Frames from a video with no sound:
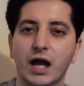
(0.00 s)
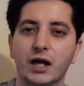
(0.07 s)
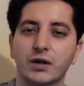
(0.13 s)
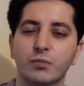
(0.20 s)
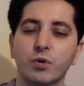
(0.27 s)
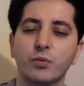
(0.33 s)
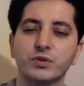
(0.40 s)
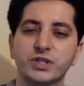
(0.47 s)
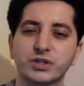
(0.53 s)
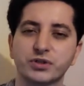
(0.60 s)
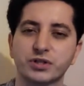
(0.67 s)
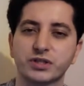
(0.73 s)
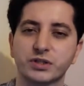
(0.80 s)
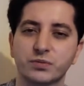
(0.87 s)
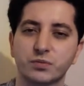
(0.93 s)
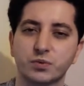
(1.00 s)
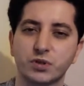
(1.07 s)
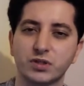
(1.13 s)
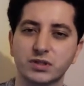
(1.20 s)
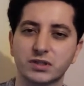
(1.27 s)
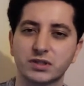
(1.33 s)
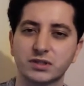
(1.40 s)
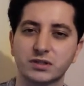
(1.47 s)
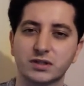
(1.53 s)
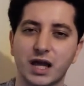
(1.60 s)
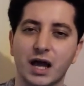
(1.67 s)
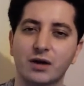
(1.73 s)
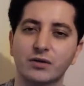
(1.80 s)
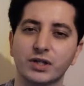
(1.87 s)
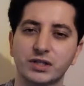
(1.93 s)
What was interesting was
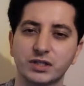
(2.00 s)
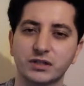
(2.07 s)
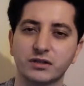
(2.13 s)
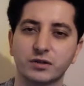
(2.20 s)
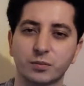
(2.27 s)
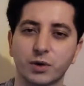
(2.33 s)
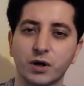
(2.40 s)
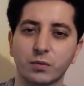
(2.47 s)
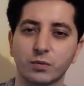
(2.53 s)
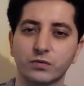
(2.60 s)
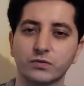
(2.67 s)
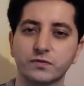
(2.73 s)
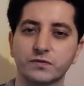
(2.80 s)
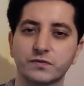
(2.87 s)
how they did the werewolf,